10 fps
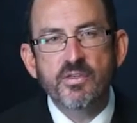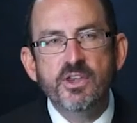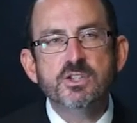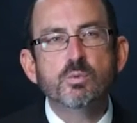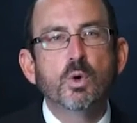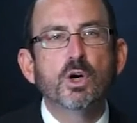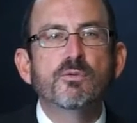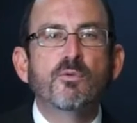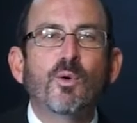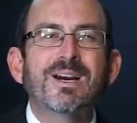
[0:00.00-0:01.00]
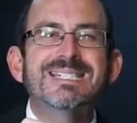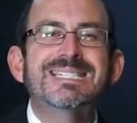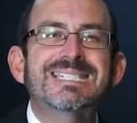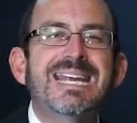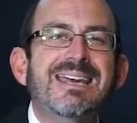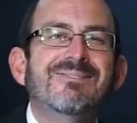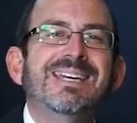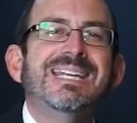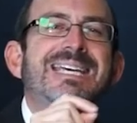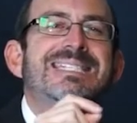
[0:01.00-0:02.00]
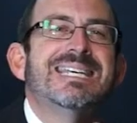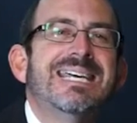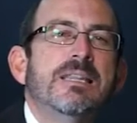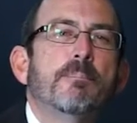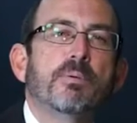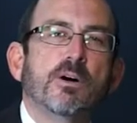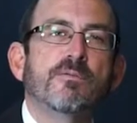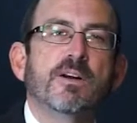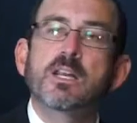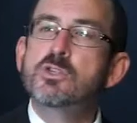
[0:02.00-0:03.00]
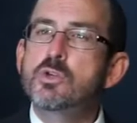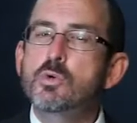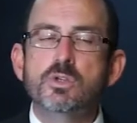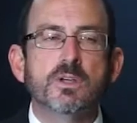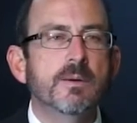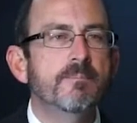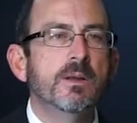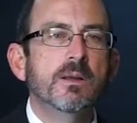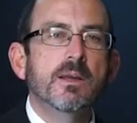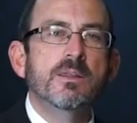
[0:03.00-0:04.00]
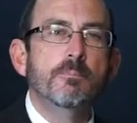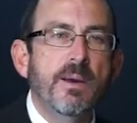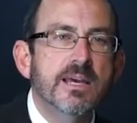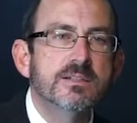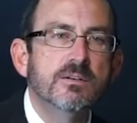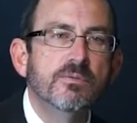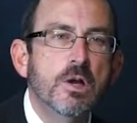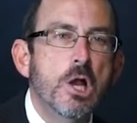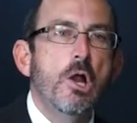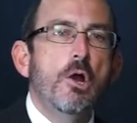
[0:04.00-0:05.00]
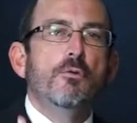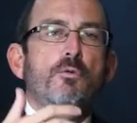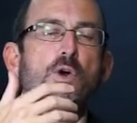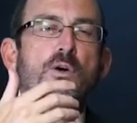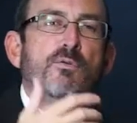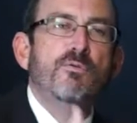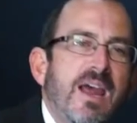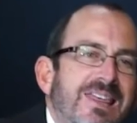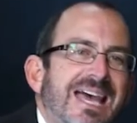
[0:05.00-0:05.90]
this word for saving is in the perfect. It's usually in the passive. For your faith